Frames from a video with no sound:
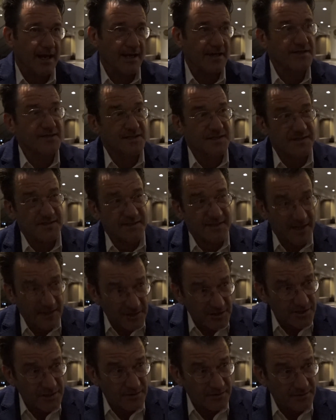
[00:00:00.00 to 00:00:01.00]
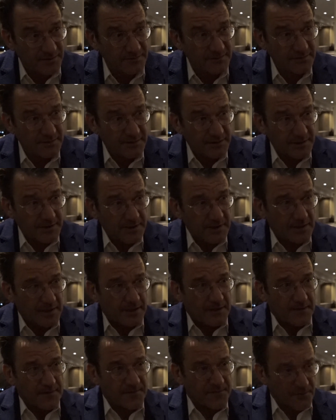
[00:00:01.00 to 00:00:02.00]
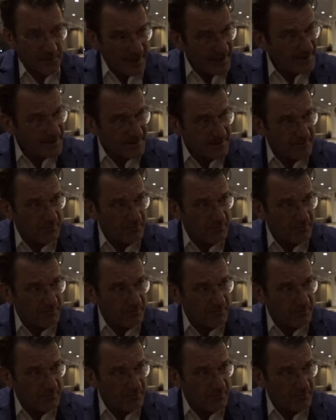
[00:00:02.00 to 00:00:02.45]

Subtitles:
existential threat.